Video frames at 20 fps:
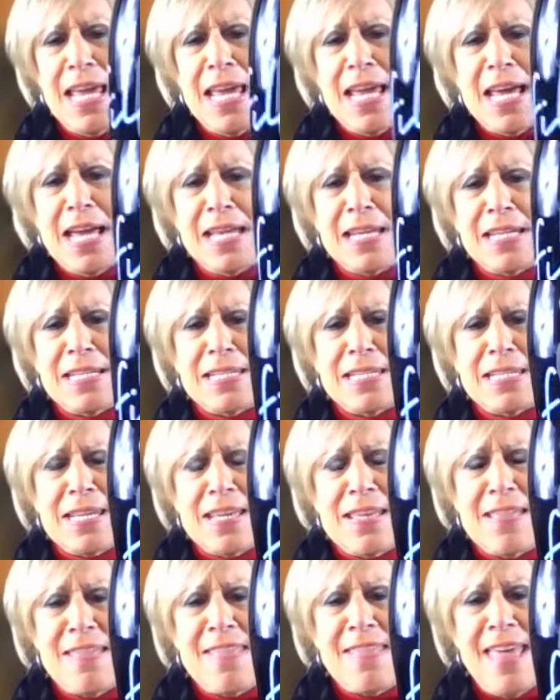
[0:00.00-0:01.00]
And
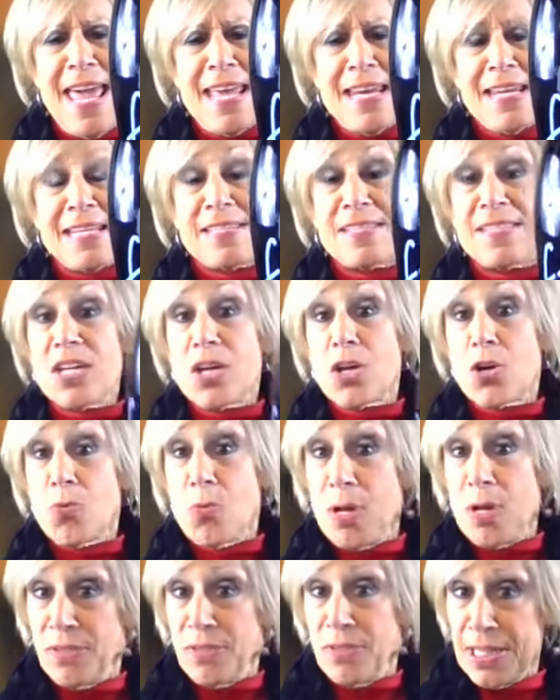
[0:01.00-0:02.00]
that is the
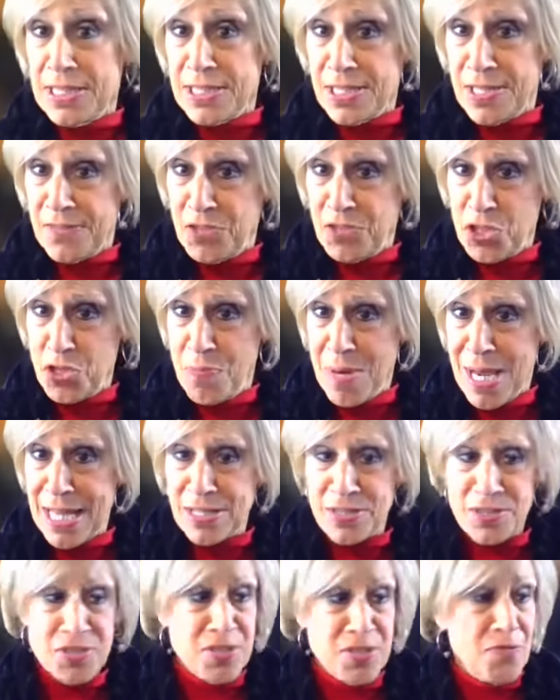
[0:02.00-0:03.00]
equivalent of 2
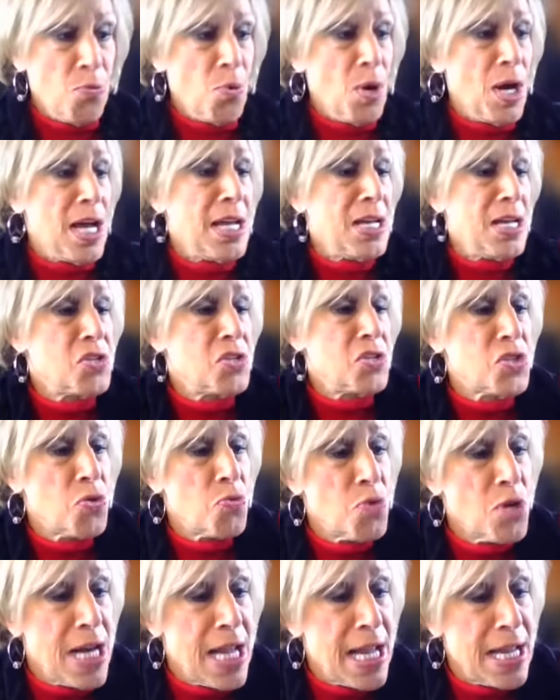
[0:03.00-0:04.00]
bottles of wine.
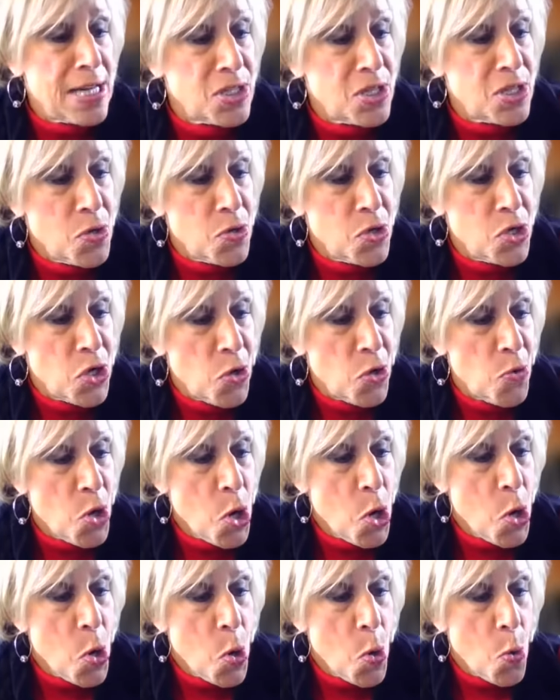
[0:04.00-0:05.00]
So we're not
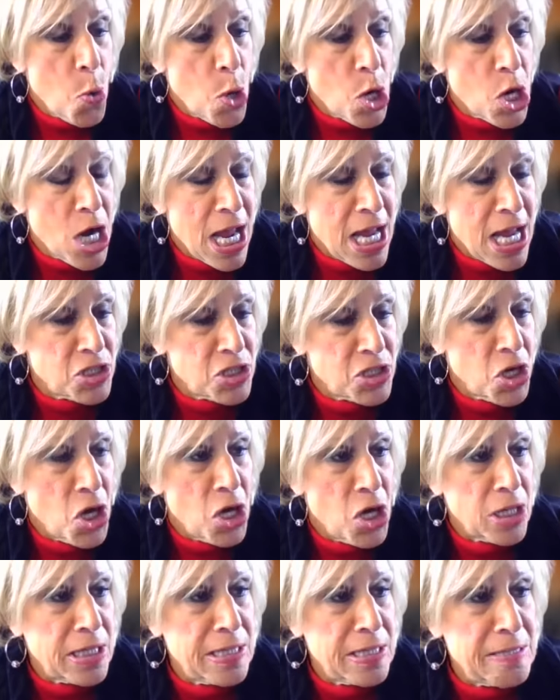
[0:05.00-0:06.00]

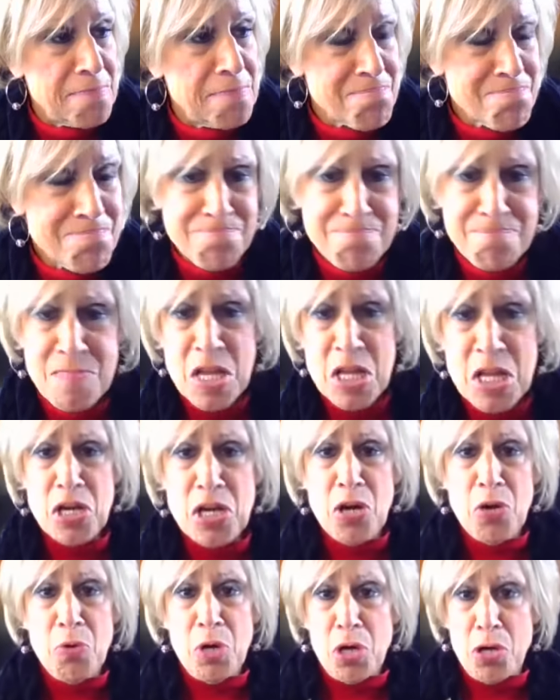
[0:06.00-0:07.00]
talking,
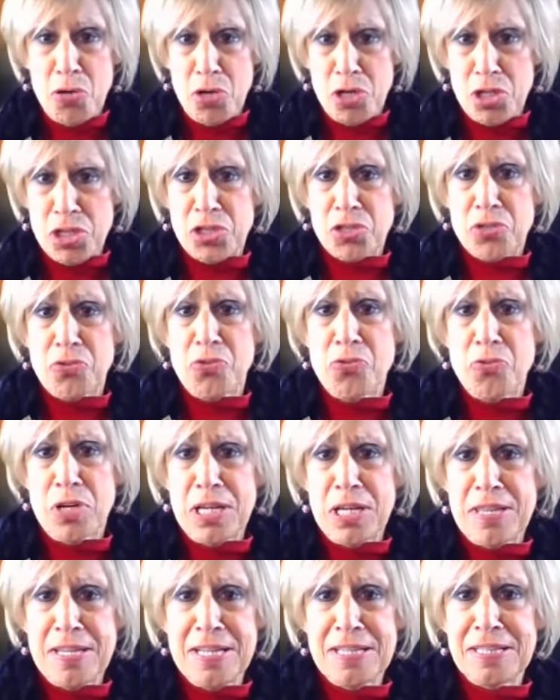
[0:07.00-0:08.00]
you know, a corkscrew or
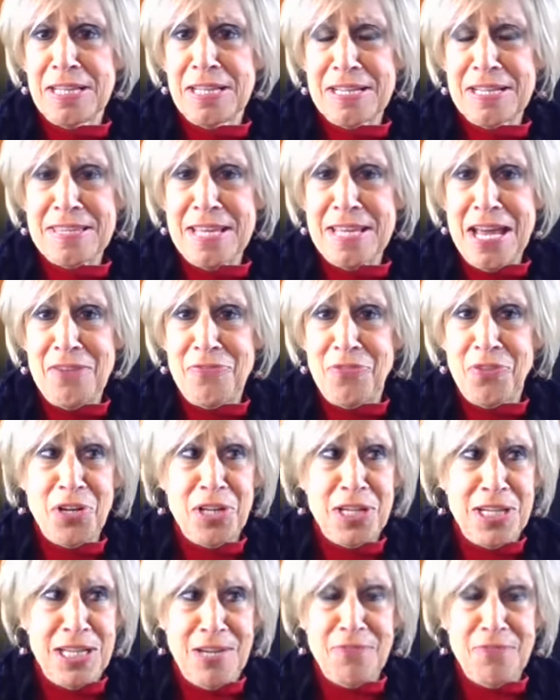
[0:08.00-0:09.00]
anything like that for
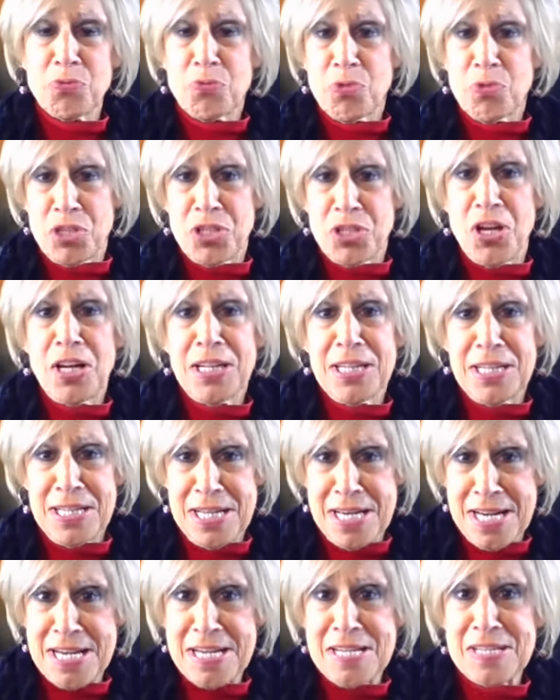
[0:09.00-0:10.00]
a gift. We're talking
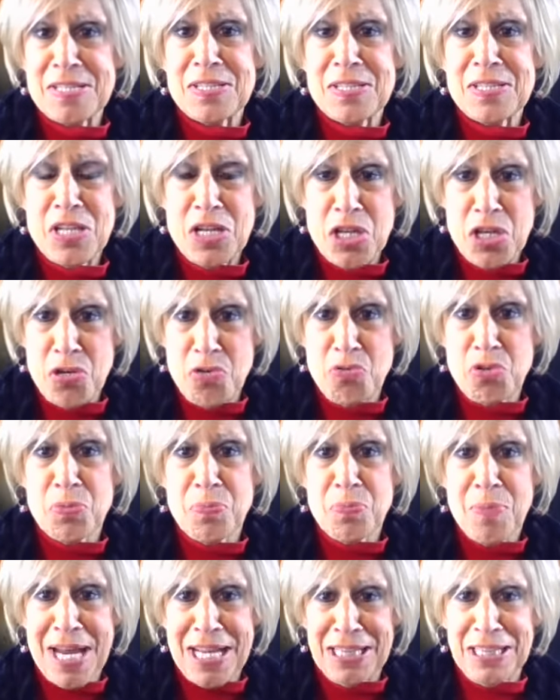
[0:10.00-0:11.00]
a nice,
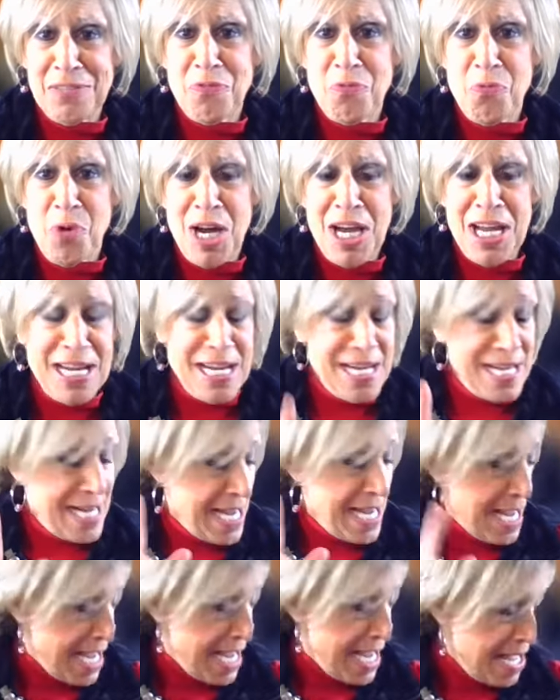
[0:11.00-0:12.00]
huge bottle of wine.